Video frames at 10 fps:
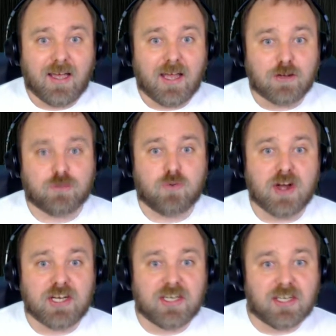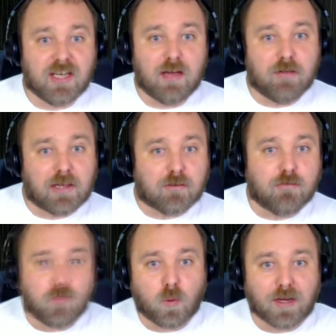it's running at like
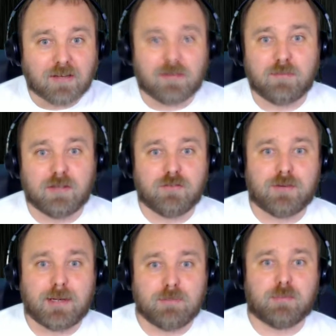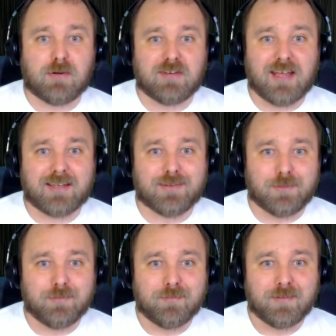40 something frames per second.
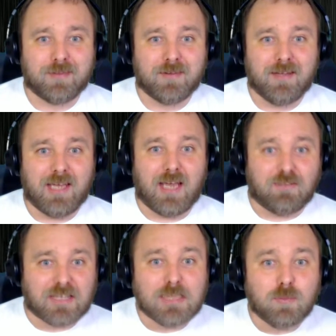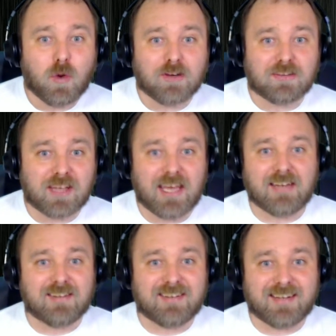If he wants to
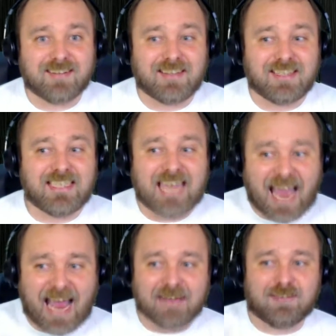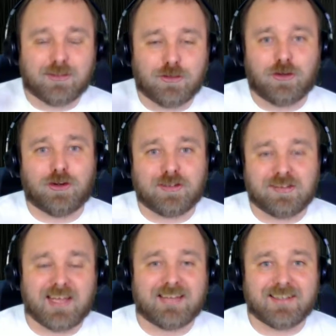hit 60, he has to turn
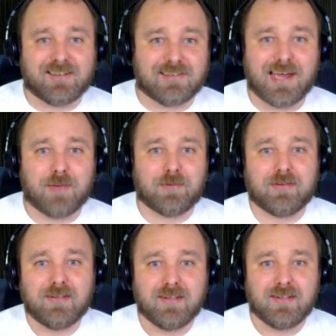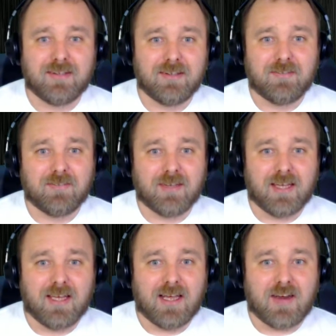settings down.
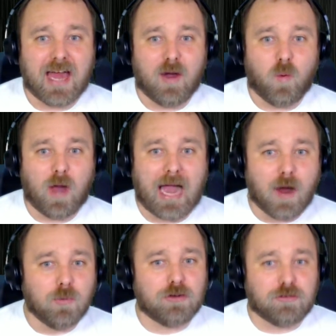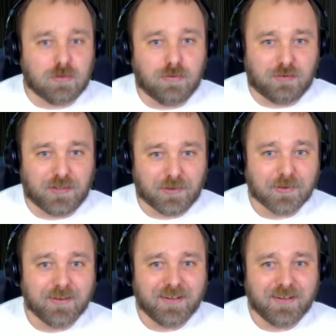Now, how would you feel